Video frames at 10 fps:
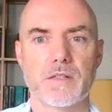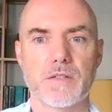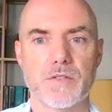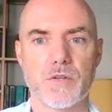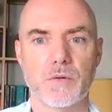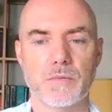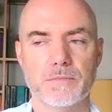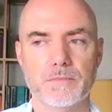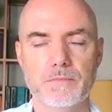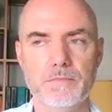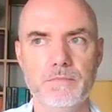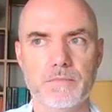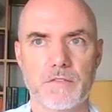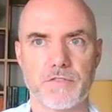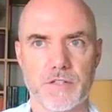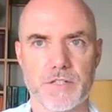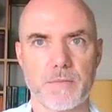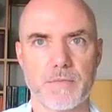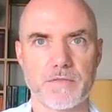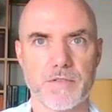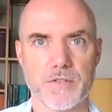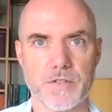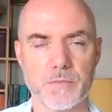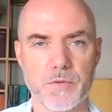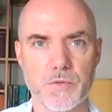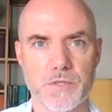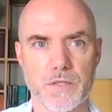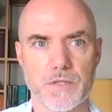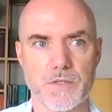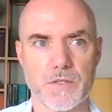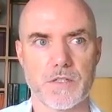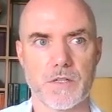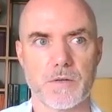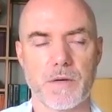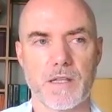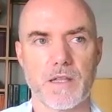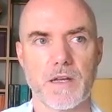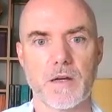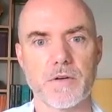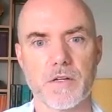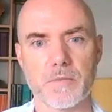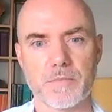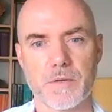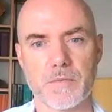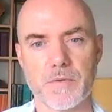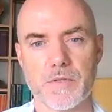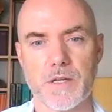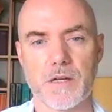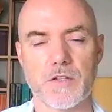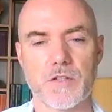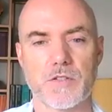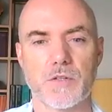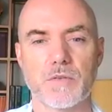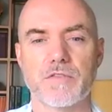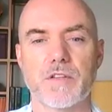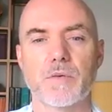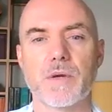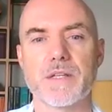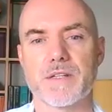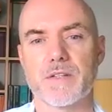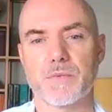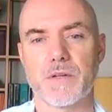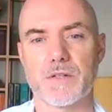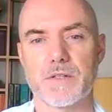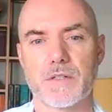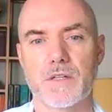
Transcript: So, for example, if there's an abuse in the system and then I bring up the abuse energies, you'll feel a resonance with it.